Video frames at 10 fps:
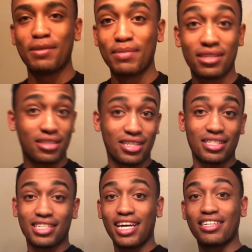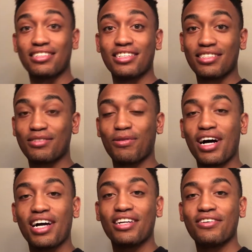me mentally insane. This is
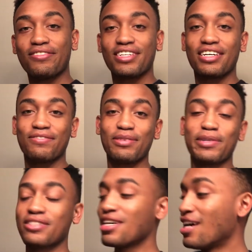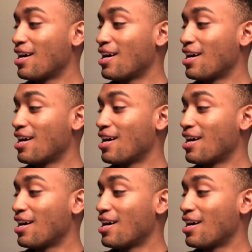why I don't date females.